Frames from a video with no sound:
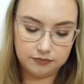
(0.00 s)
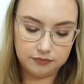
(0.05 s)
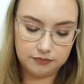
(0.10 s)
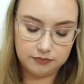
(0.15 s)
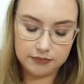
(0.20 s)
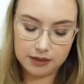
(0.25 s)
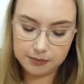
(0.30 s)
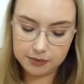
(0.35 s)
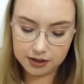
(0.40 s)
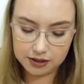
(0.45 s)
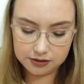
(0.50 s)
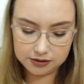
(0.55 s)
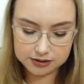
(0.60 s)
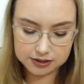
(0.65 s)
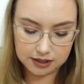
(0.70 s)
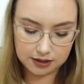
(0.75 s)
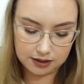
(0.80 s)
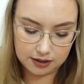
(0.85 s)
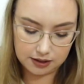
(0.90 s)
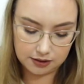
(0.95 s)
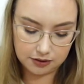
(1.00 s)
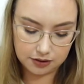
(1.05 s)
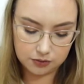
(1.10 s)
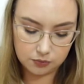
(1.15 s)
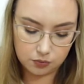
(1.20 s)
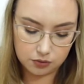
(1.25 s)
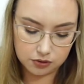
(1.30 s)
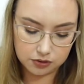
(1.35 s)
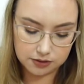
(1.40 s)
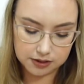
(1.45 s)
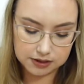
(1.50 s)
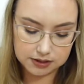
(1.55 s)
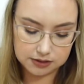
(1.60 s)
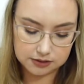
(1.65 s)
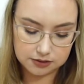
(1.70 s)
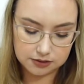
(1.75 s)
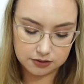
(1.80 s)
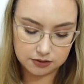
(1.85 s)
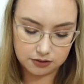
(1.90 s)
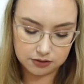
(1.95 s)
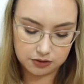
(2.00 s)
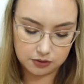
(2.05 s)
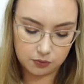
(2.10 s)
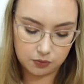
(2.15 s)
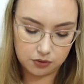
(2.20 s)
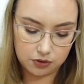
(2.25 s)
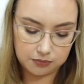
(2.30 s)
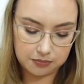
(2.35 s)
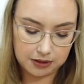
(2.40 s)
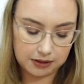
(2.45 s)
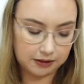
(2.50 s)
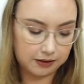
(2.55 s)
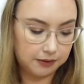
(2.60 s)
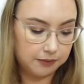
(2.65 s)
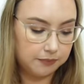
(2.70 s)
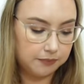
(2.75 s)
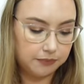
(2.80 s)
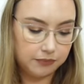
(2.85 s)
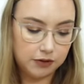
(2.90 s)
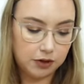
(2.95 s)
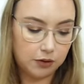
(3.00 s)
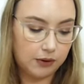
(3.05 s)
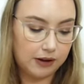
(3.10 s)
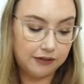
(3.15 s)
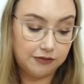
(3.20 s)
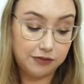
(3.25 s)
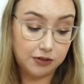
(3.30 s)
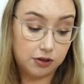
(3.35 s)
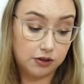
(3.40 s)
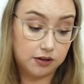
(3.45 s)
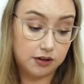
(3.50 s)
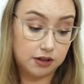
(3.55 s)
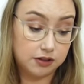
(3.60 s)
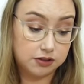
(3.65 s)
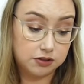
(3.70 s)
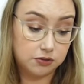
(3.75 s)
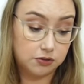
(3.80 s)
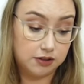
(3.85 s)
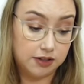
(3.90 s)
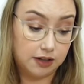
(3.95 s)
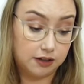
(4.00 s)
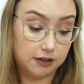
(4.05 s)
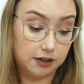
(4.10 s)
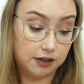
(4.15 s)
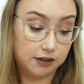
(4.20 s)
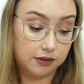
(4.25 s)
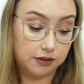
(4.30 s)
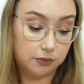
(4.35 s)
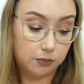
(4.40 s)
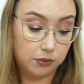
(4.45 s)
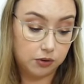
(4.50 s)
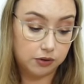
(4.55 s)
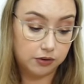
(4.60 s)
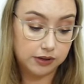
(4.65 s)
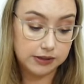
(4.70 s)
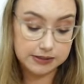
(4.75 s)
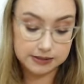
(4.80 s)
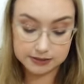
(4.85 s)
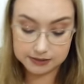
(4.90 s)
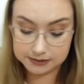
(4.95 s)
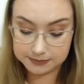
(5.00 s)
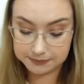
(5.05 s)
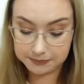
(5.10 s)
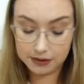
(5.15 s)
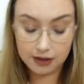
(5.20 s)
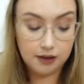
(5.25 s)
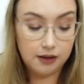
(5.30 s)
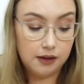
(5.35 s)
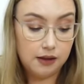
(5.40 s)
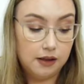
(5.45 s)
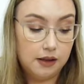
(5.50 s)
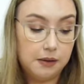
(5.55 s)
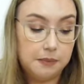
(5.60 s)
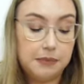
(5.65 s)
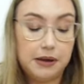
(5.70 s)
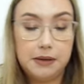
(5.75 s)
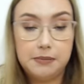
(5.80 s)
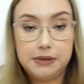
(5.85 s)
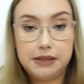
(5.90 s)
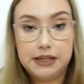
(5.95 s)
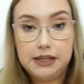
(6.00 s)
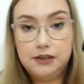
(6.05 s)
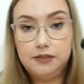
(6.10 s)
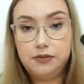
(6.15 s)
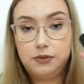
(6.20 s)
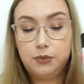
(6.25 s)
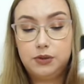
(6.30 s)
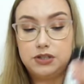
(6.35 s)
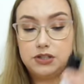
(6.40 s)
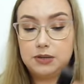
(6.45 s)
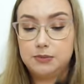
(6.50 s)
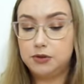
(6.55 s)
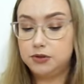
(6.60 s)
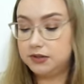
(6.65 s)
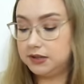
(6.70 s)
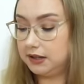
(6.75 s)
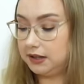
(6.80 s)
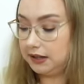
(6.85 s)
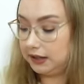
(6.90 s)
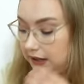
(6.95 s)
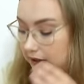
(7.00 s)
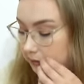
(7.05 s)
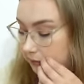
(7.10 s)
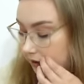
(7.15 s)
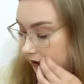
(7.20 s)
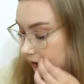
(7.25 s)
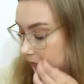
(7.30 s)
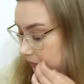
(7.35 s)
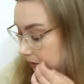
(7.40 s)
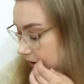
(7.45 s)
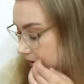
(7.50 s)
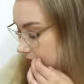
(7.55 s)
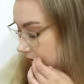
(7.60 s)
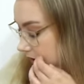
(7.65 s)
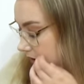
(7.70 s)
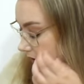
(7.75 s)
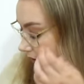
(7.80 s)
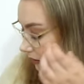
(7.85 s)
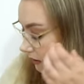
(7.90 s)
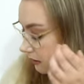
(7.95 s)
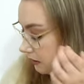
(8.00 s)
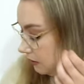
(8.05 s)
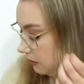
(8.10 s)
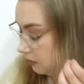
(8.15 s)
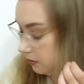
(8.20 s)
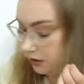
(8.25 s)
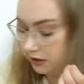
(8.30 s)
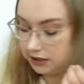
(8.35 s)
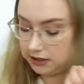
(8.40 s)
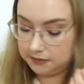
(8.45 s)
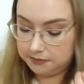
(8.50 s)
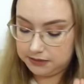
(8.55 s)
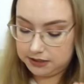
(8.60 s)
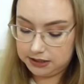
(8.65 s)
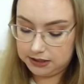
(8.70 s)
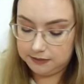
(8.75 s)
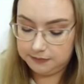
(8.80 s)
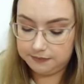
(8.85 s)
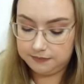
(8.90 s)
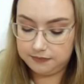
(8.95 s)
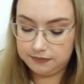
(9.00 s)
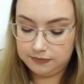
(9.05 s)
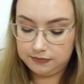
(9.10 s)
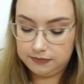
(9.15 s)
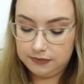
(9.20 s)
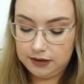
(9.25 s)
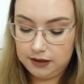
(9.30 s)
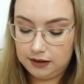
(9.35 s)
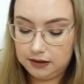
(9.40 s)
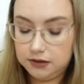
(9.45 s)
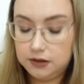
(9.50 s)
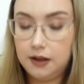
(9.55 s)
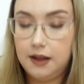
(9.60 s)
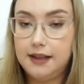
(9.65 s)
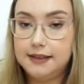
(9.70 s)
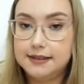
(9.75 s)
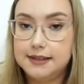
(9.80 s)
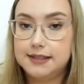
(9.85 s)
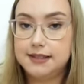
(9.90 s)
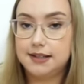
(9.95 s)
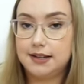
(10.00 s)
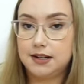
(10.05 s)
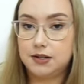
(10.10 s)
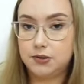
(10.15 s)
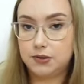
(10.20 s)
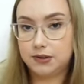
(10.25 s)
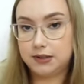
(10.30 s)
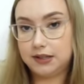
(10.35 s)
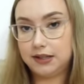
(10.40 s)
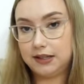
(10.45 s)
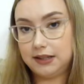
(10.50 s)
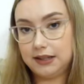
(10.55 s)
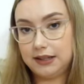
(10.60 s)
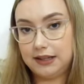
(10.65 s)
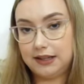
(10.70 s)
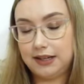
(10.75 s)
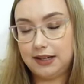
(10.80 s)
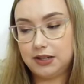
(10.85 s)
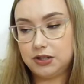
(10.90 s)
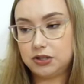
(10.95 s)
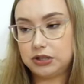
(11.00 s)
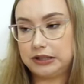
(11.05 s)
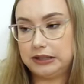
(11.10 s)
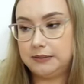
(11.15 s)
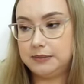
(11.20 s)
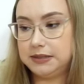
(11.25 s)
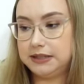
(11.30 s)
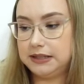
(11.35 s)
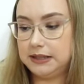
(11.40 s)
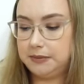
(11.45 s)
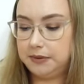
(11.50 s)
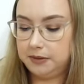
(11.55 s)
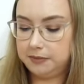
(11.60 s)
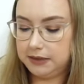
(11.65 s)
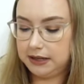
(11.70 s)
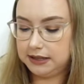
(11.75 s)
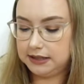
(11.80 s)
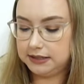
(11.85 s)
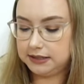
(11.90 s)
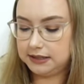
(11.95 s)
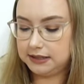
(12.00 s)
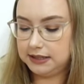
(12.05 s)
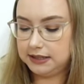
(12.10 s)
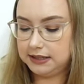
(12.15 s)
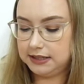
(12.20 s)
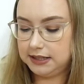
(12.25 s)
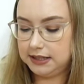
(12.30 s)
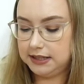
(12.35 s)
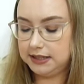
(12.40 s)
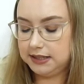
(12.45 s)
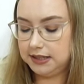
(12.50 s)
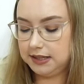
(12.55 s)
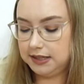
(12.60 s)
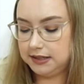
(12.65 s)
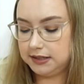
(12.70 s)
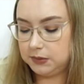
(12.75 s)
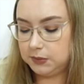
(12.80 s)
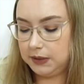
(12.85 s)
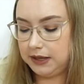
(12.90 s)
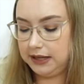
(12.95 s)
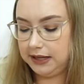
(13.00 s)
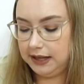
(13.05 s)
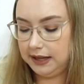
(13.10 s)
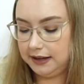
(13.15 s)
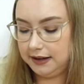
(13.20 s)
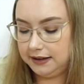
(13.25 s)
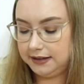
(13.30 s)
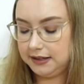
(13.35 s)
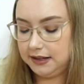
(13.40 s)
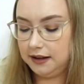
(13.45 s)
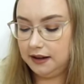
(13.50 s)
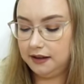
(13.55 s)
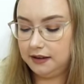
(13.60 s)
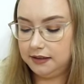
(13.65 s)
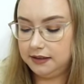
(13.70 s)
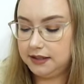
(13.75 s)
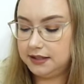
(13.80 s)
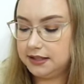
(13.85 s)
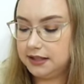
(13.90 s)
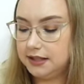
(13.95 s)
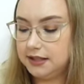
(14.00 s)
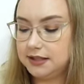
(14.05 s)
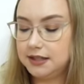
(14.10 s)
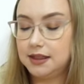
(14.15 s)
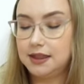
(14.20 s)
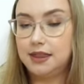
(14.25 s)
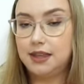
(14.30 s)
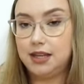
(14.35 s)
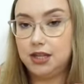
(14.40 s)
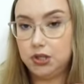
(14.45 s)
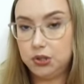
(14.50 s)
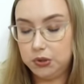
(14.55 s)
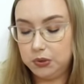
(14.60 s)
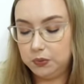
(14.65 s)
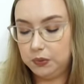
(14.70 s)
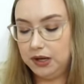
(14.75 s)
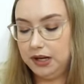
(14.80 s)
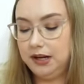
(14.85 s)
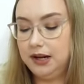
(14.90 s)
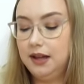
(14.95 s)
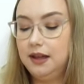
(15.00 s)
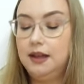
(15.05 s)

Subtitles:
Maybe I used Hungarian Water Essence and not the Water Bank. No, I forgot I took Hungarian Water Essence by Belief, which I'm also going to keep out because it is almost empty. As I said, I took the Laneige Lip Sleeping Mask. This is in Sweet Candy. This is the new one.